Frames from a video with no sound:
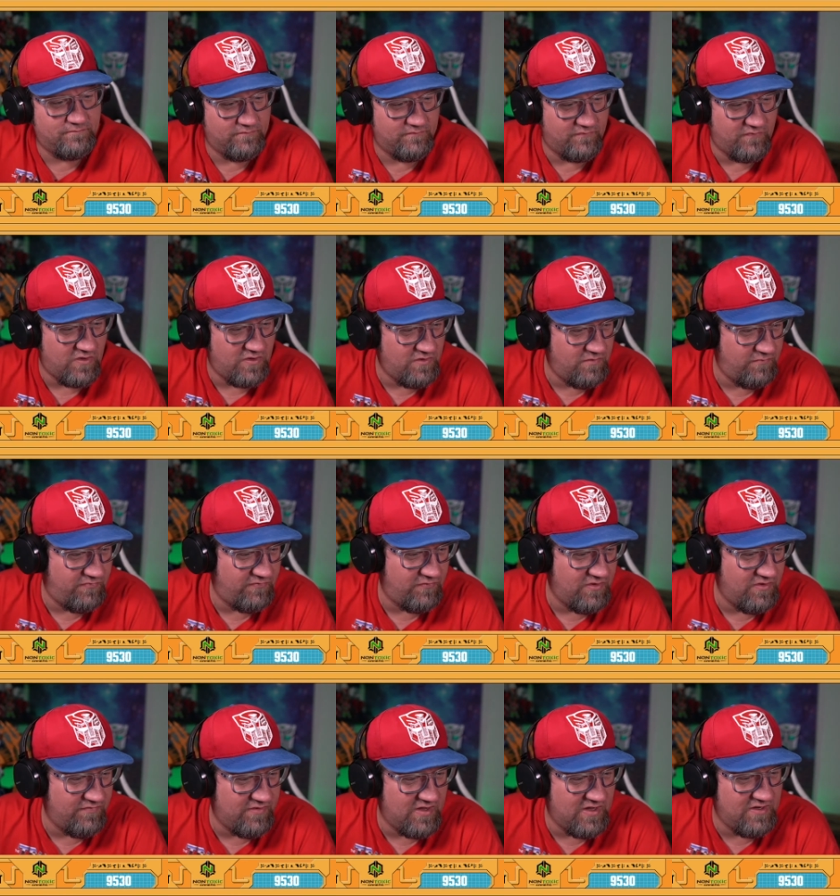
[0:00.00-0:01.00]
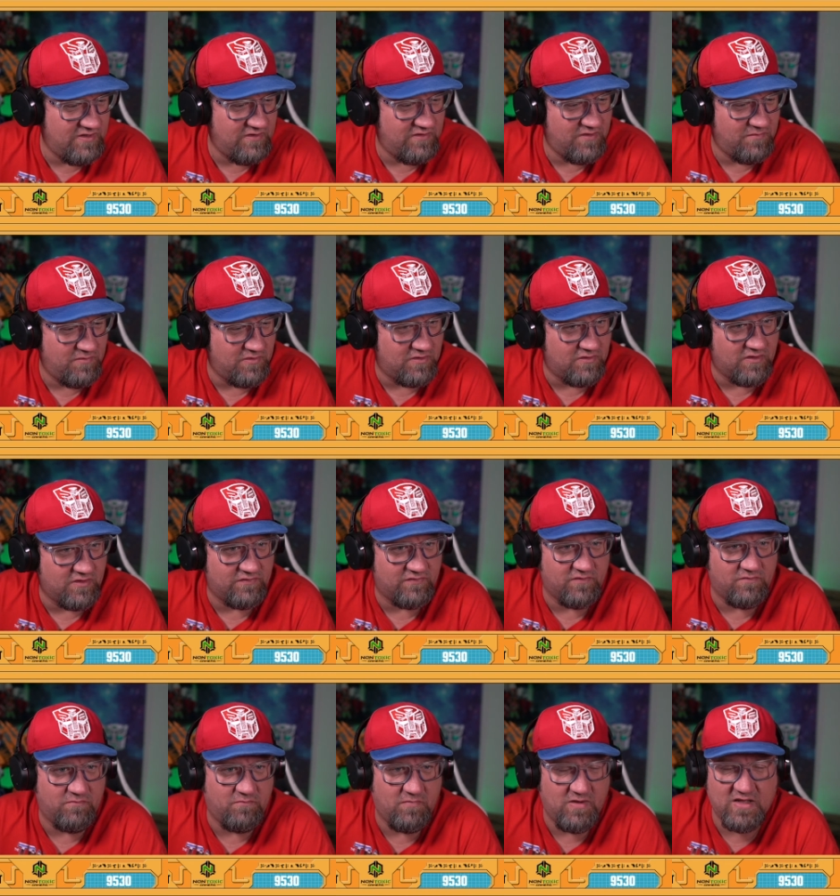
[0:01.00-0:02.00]
Volume 3 of the IDW collection.
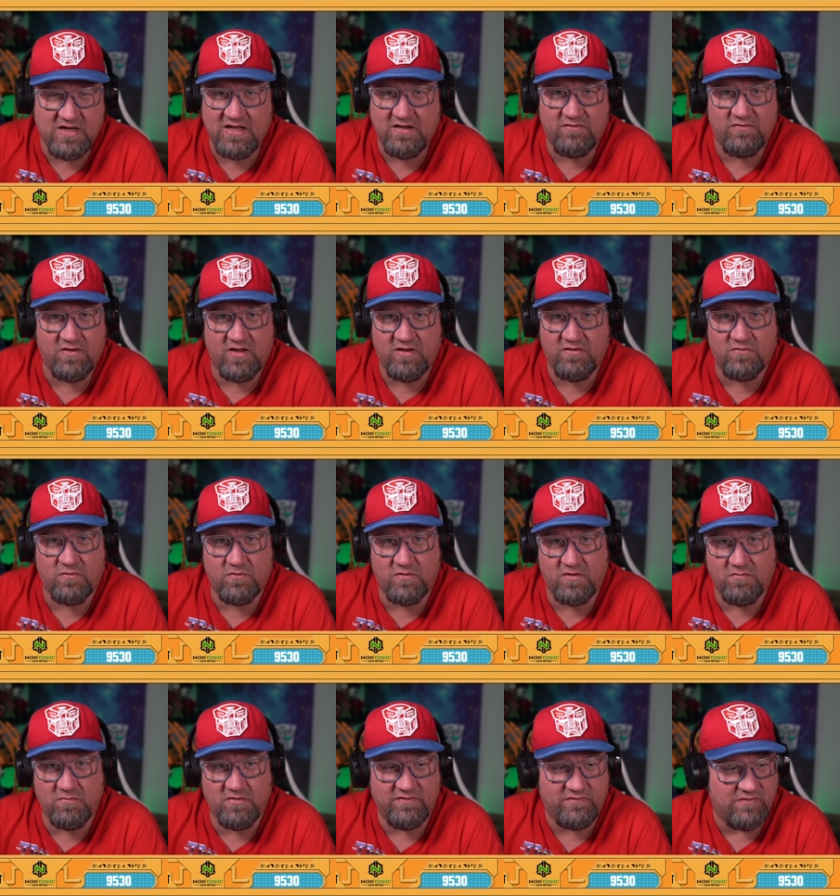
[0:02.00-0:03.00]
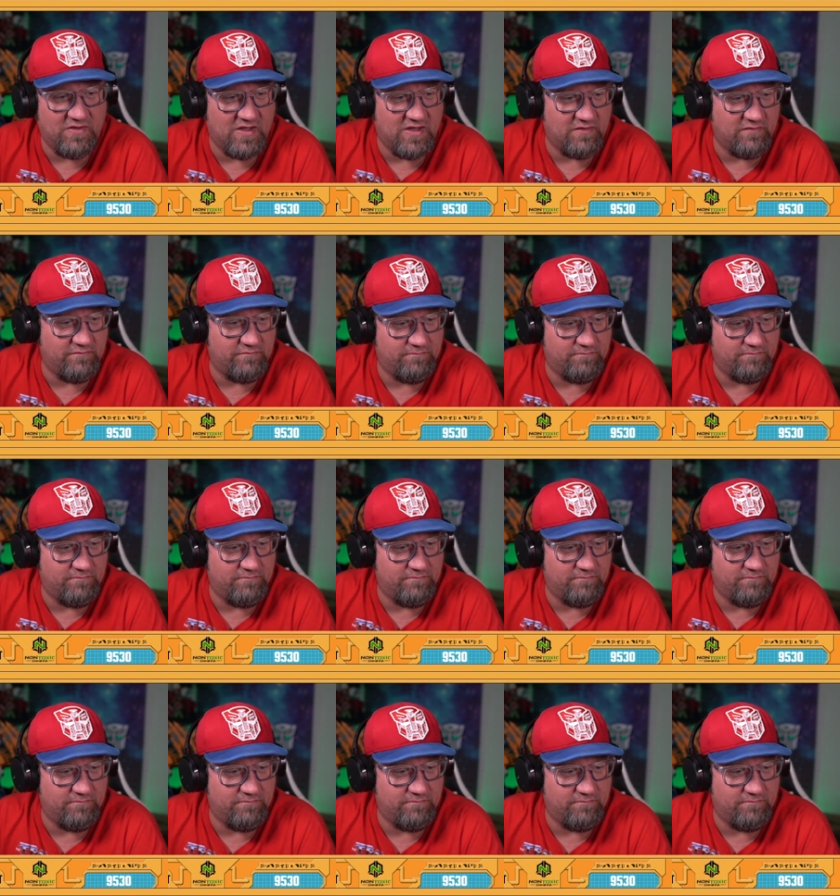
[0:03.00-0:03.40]
Man, I totally missed that.